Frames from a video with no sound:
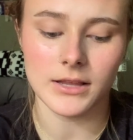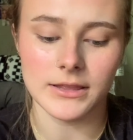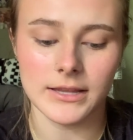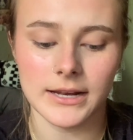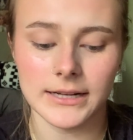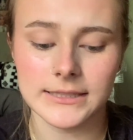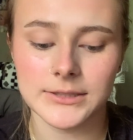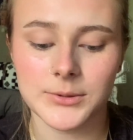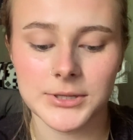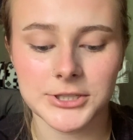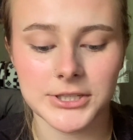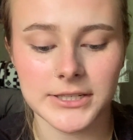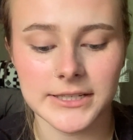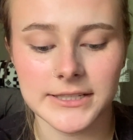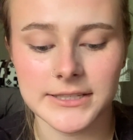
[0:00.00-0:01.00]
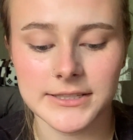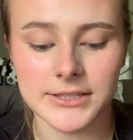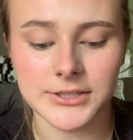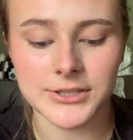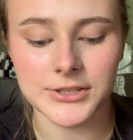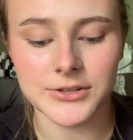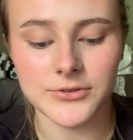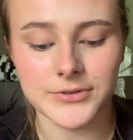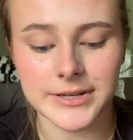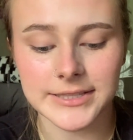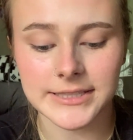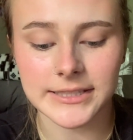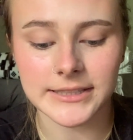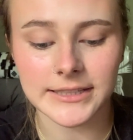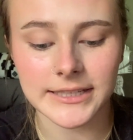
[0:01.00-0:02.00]
The next question is, do you
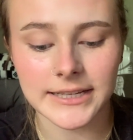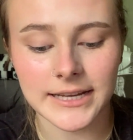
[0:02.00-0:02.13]
recently